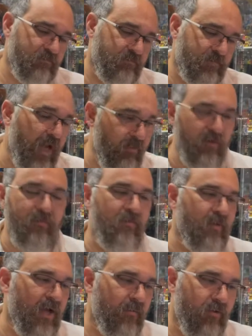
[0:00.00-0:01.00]
That would have been
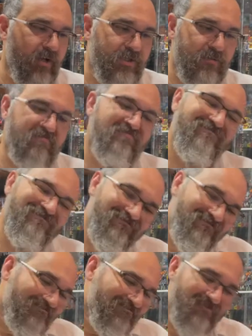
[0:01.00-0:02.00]
my impression.
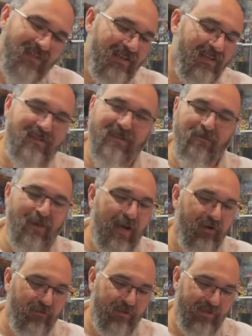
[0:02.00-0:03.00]
It, it's a
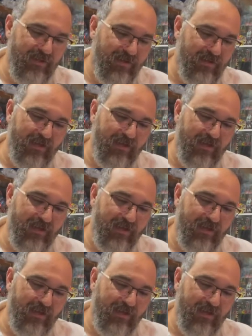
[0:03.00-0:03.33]
minor critique.